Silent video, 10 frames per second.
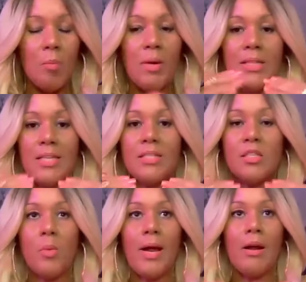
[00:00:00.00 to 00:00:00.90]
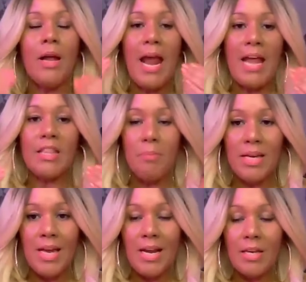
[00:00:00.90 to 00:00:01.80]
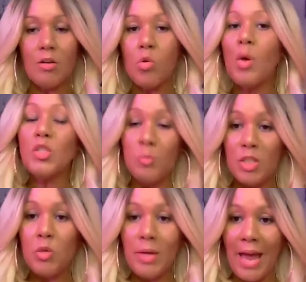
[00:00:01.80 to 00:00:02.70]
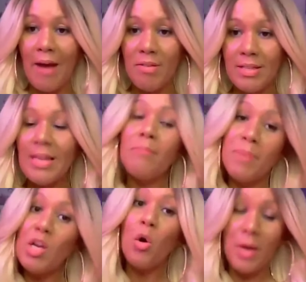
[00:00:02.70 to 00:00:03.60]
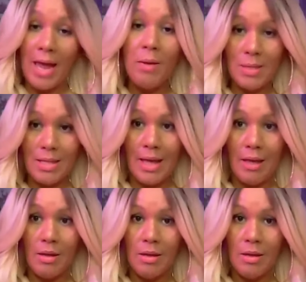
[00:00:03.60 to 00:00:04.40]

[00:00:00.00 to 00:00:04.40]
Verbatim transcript: But this is where in the beginning, you're going to be doing everything and be okay with that.